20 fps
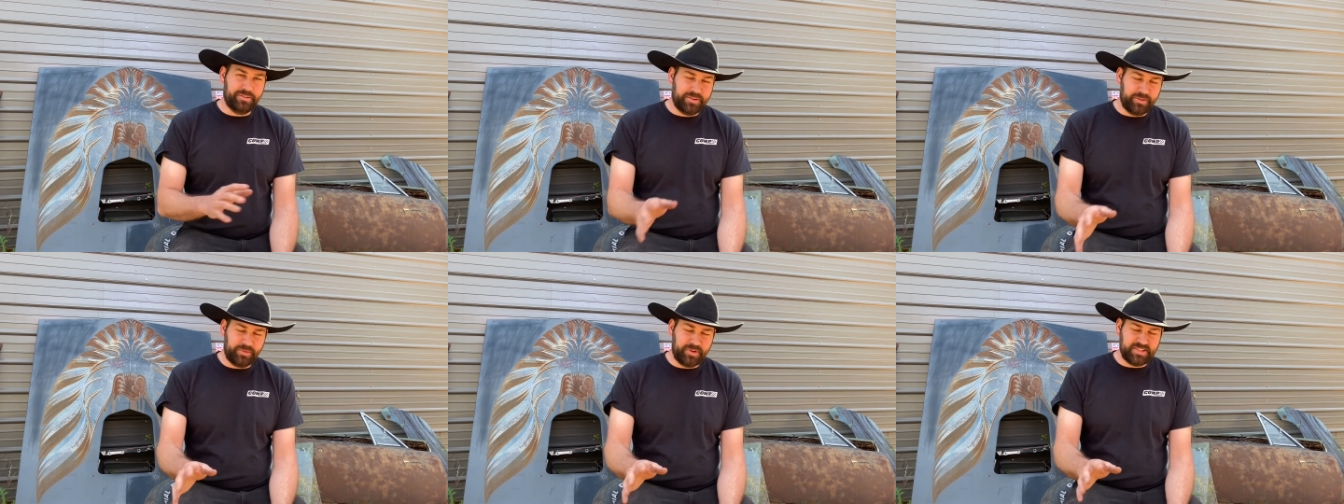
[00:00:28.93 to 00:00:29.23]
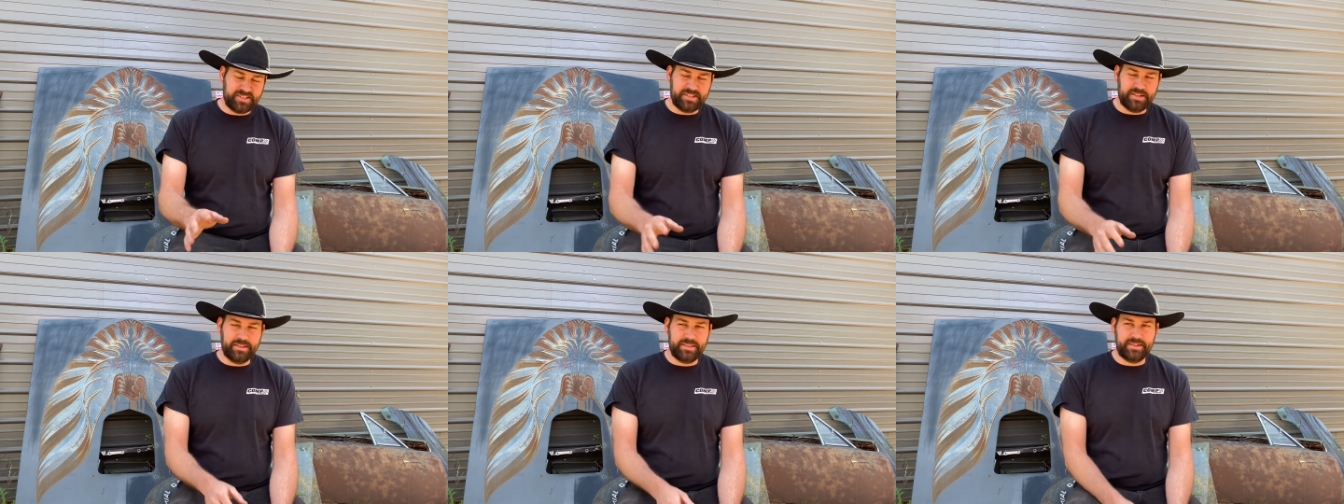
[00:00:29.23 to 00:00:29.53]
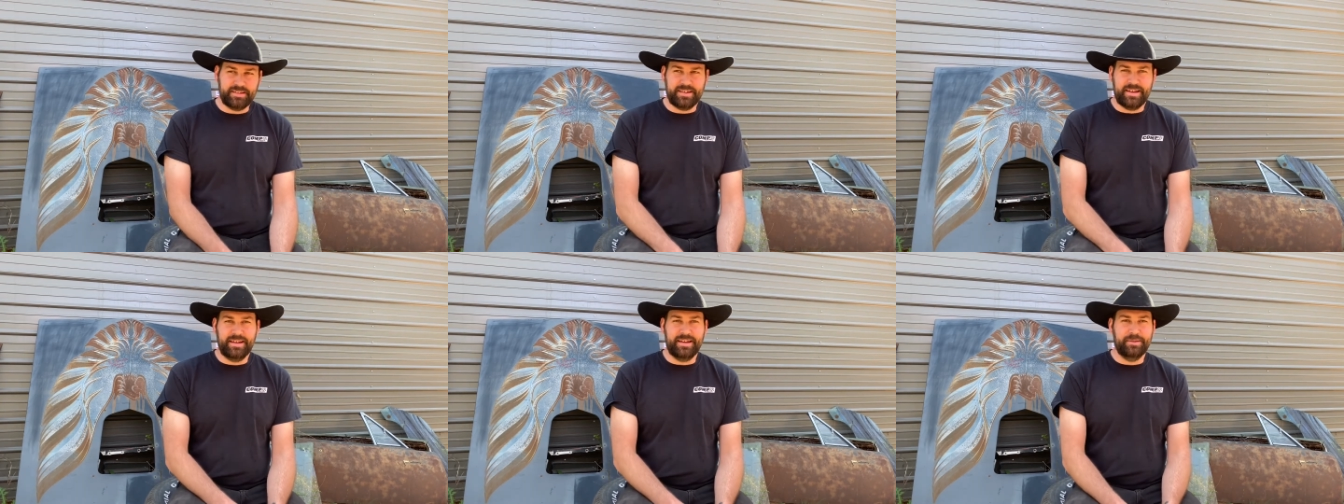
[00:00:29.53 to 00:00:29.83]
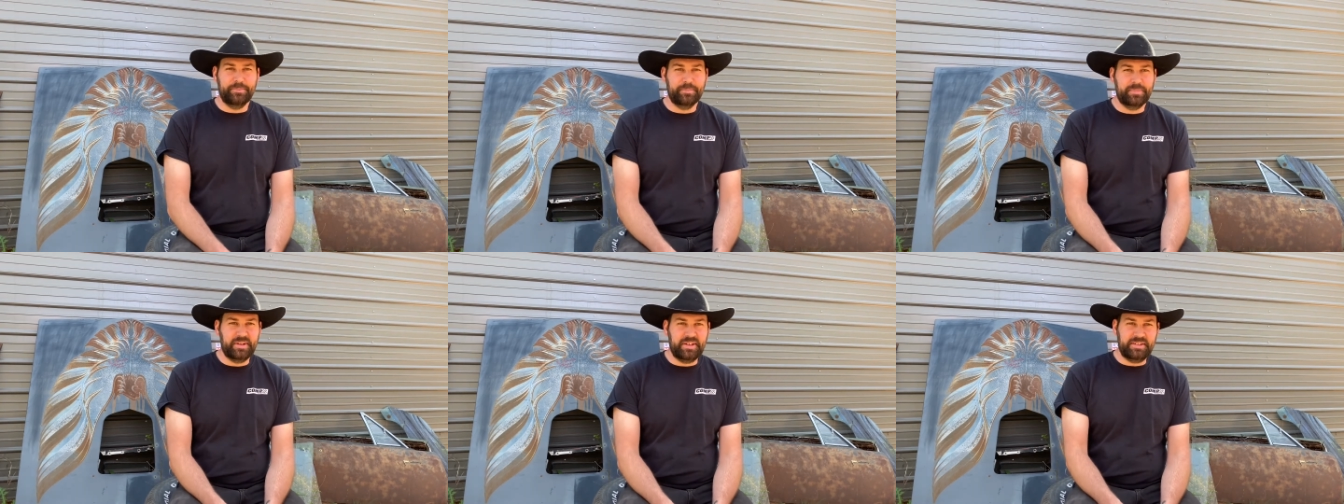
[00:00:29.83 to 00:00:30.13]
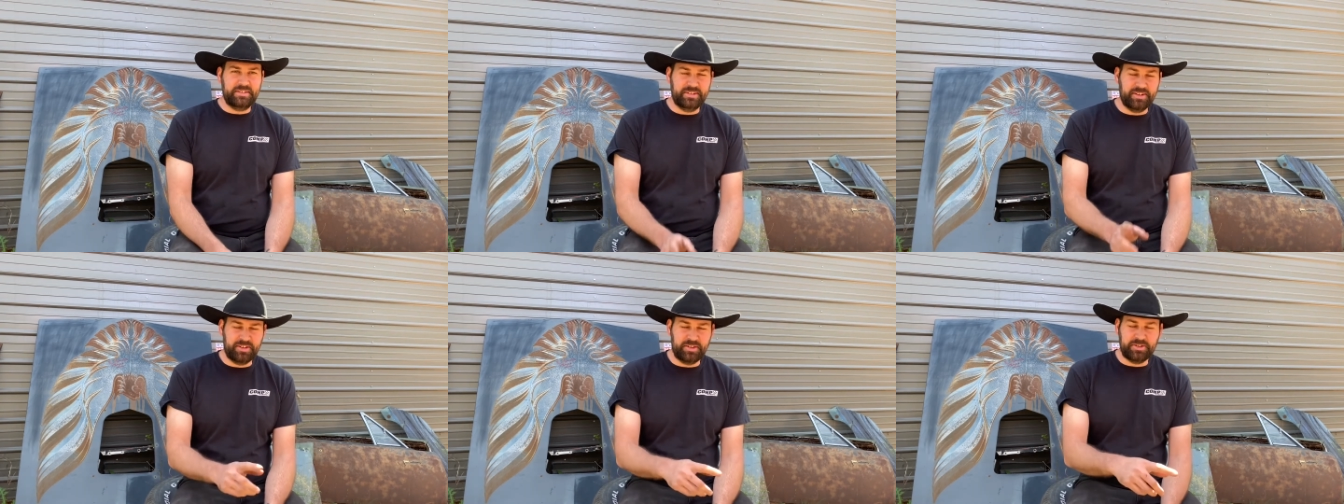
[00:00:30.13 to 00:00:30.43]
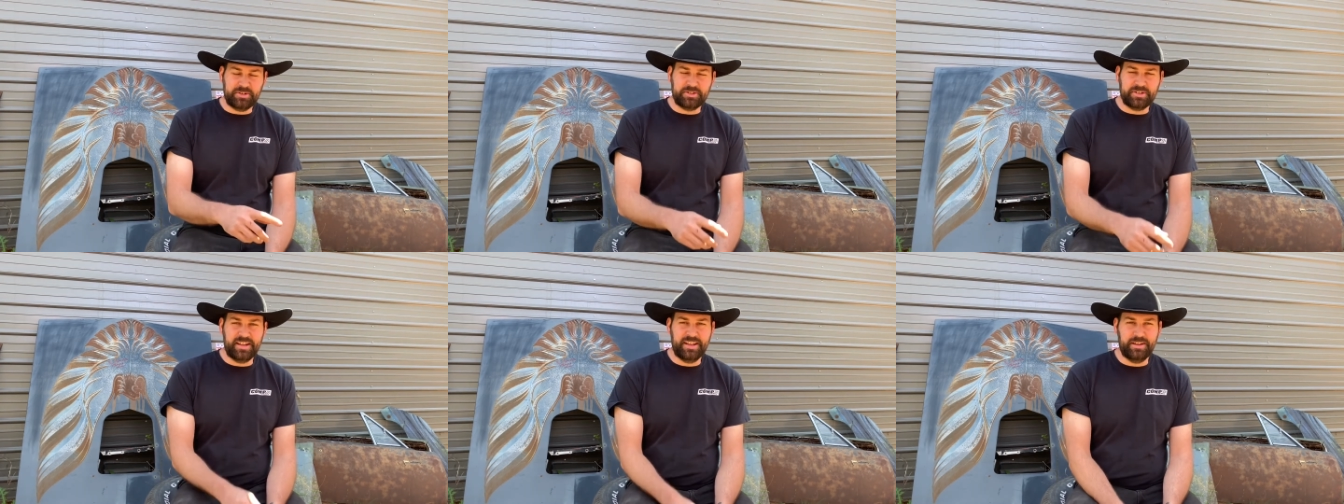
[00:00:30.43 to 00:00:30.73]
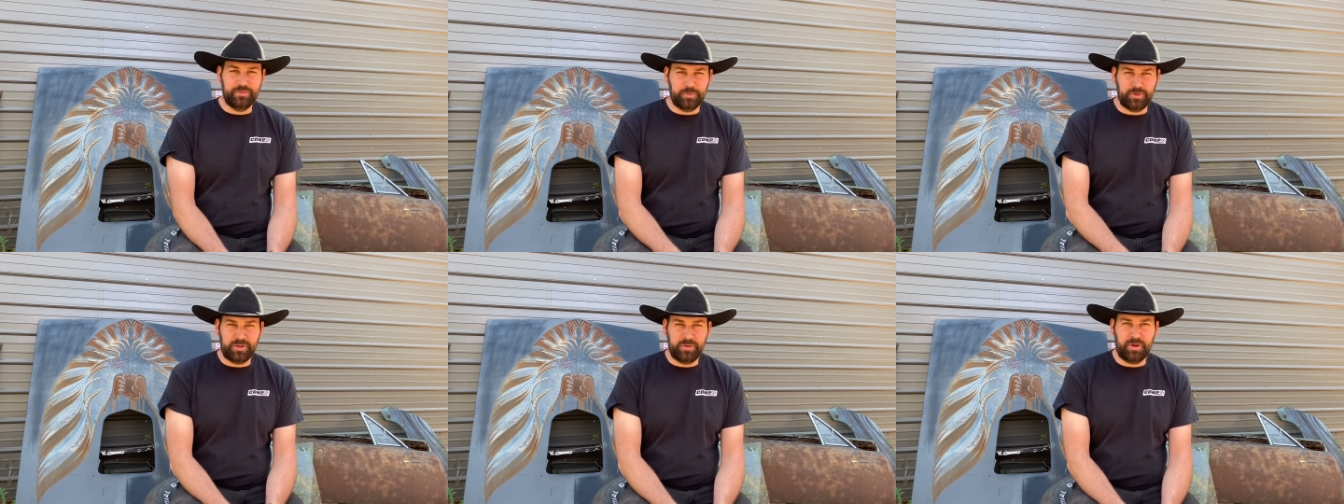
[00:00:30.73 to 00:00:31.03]
It wasn't at the time, but you'll
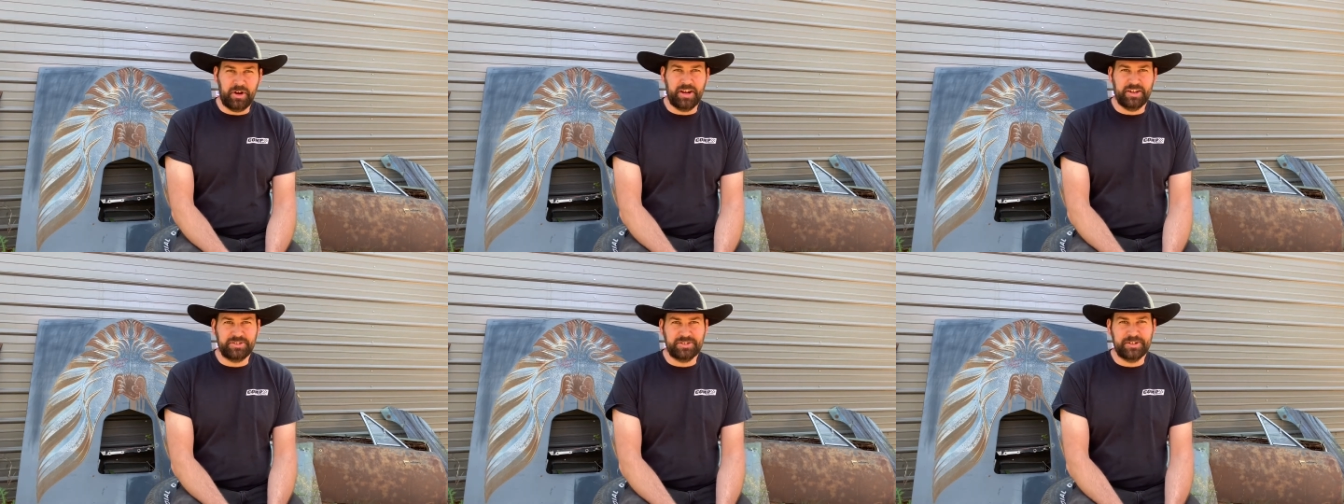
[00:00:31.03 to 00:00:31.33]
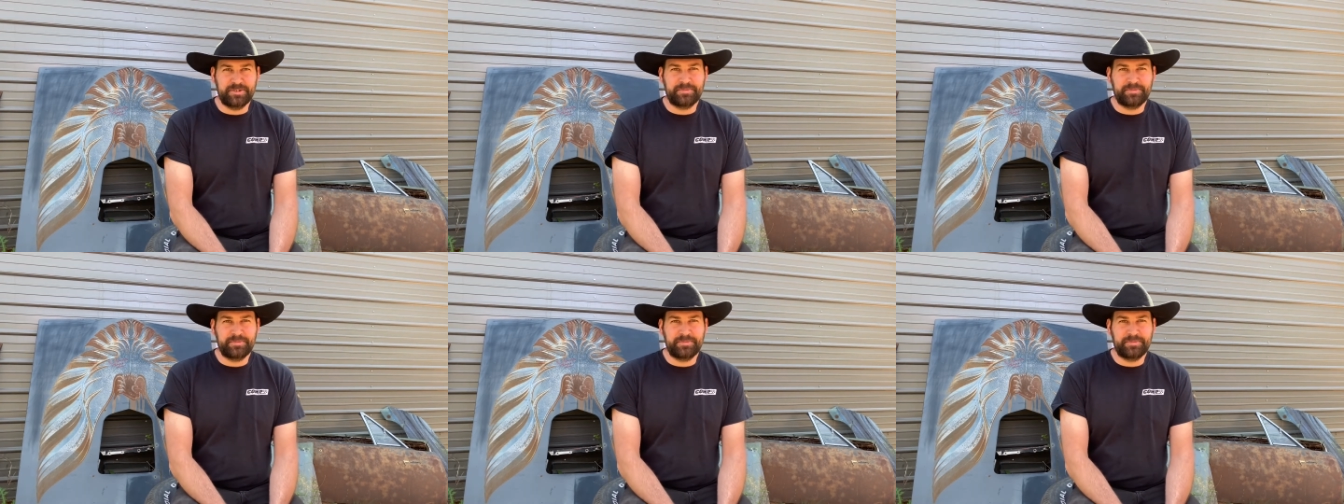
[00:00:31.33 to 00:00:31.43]
understand when you watch it.